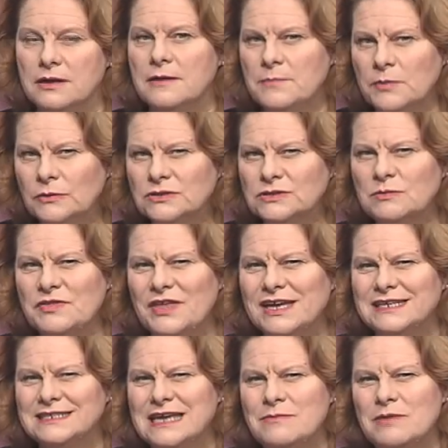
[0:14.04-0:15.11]
Portsmouth
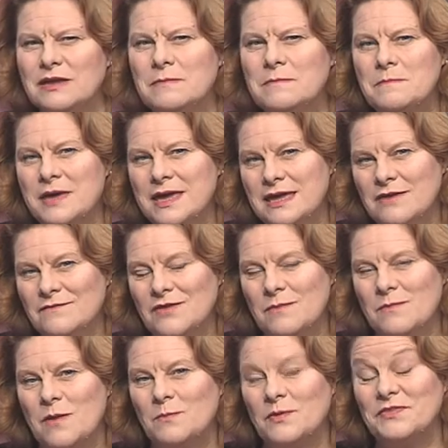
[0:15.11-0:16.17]
academic may have
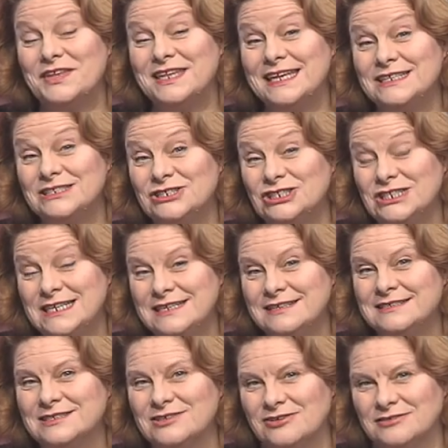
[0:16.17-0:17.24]
come up with an
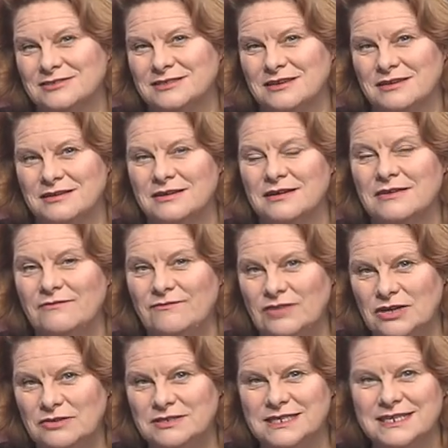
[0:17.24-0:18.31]
ingenious answer:
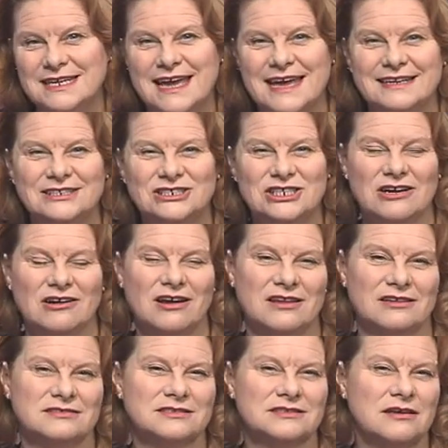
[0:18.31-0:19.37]
floating energy
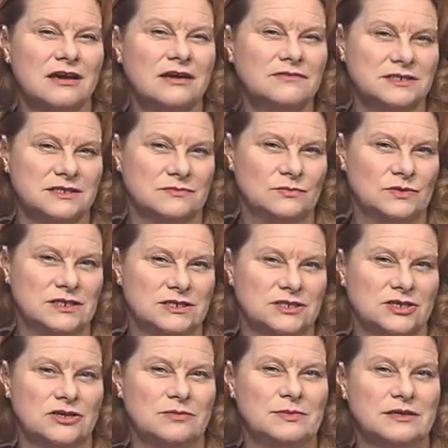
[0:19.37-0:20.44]
islands covered in wind
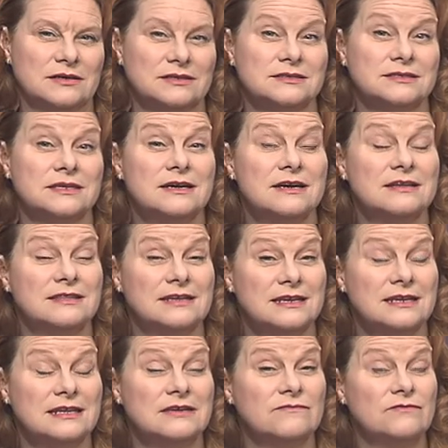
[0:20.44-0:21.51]
turbines that
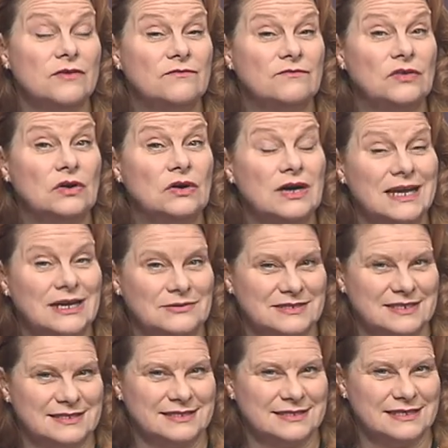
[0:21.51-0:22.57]
live far
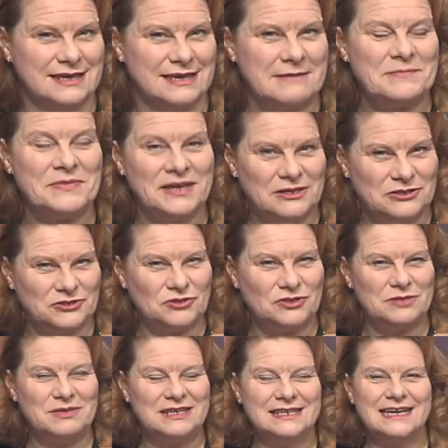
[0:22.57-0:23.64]
out at sea.
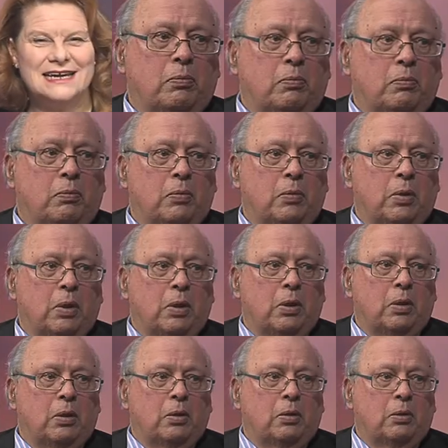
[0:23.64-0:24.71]
Joining me now to tell us more
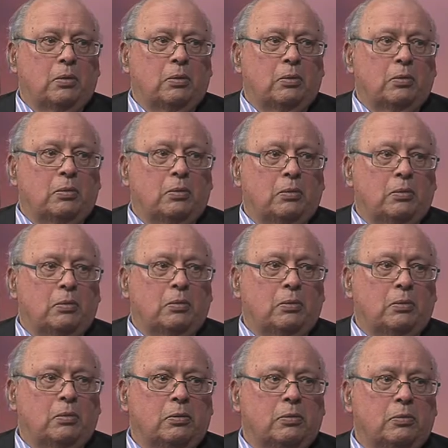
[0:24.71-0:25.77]
is Professor Carl
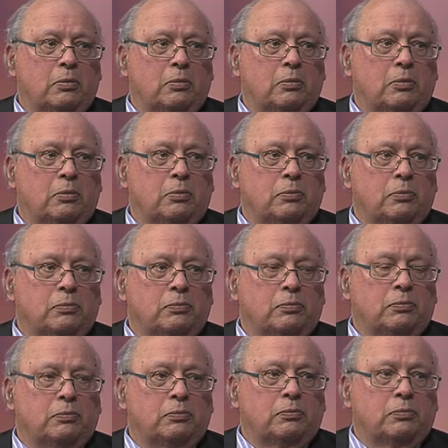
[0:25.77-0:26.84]
Ross from the
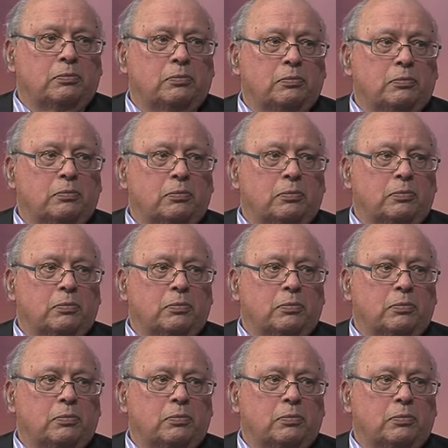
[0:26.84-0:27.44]
University of Portsmouth.